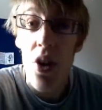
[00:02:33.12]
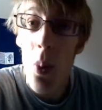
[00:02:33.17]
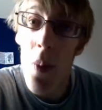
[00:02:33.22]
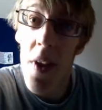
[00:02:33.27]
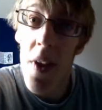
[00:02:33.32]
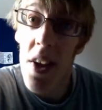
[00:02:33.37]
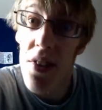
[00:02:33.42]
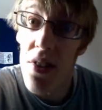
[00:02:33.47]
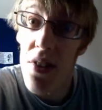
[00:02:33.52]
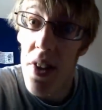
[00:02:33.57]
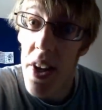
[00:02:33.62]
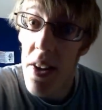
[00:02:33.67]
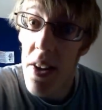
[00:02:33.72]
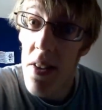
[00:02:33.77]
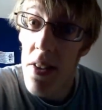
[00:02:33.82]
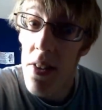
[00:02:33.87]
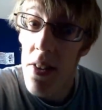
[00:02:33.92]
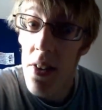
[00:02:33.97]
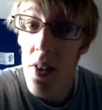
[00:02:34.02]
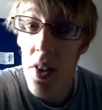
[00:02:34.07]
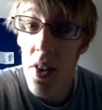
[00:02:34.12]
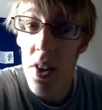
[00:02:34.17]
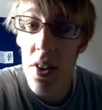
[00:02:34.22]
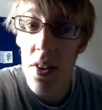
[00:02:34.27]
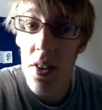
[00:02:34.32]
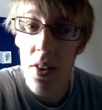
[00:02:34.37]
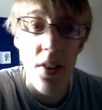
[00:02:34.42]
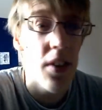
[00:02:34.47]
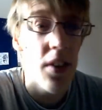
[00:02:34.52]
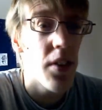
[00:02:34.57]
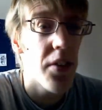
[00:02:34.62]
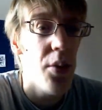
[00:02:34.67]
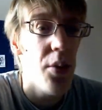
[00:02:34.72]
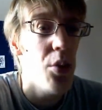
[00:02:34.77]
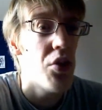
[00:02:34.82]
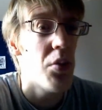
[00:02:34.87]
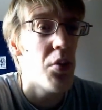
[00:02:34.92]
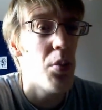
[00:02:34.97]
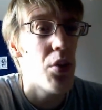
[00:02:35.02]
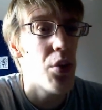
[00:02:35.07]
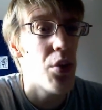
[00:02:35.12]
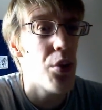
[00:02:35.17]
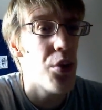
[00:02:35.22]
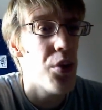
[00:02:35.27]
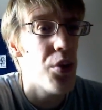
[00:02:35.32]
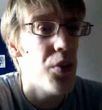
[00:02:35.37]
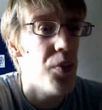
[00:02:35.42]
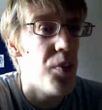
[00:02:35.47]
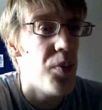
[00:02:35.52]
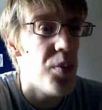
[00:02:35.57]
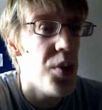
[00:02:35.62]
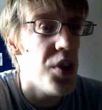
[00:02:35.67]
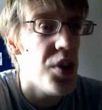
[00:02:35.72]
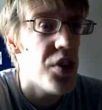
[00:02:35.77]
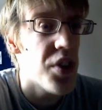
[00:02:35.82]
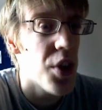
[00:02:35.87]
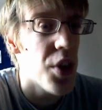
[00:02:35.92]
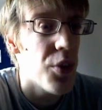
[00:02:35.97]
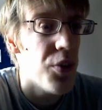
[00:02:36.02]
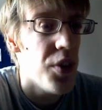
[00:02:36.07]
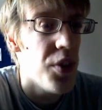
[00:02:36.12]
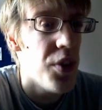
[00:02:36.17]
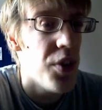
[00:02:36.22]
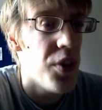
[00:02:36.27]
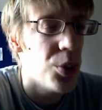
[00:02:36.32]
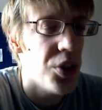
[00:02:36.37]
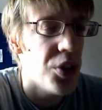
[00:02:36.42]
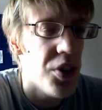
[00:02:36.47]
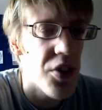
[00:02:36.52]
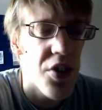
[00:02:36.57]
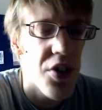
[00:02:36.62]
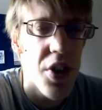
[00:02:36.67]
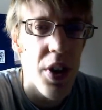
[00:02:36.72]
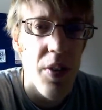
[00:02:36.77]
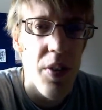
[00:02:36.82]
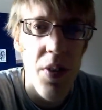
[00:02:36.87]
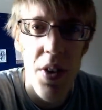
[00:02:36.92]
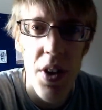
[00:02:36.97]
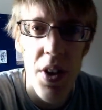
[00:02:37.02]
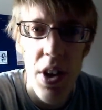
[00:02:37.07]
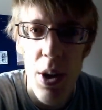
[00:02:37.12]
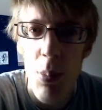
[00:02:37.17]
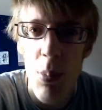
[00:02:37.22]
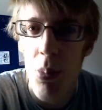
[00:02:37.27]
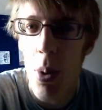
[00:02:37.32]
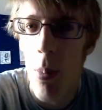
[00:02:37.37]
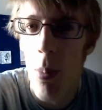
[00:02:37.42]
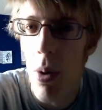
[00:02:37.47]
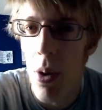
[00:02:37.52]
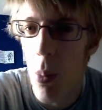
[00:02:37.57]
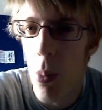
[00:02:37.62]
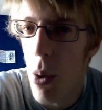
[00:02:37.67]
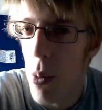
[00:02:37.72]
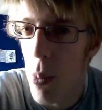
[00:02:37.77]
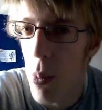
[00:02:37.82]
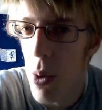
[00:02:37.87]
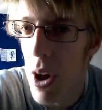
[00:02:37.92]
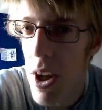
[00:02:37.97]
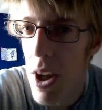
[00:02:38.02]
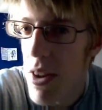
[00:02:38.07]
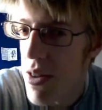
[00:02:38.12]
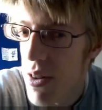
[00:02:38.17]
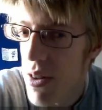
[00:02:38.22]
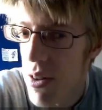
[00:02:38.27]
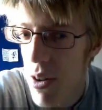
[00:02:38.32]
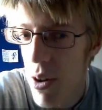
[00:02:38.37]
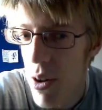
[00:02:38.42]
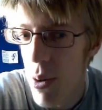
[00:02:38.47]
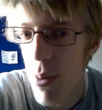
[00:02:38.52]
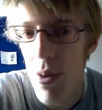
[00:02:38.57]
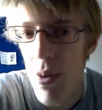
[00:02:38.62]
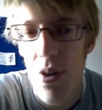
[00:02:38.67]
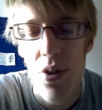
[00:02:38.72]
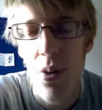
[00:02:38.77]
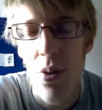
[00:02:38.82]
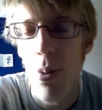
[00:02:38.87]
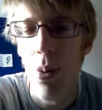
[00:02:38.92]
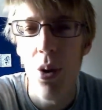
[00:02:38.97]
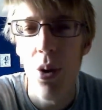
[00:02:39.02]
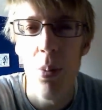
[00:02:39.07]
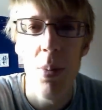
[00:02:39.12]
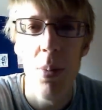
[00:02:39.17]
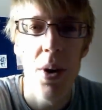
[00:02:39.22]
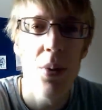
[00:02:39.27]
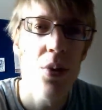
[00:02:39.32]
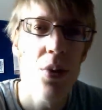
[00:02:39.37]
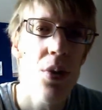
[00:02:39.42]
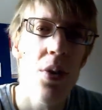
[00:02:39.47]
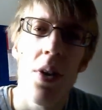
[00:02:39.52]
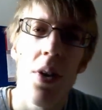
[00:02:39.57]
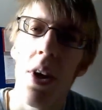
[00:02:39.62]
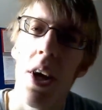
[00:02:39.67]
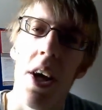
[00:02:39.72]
But with that said, I can do some sort of self-indulgent stuff that you probably won't want to listen to and just talk about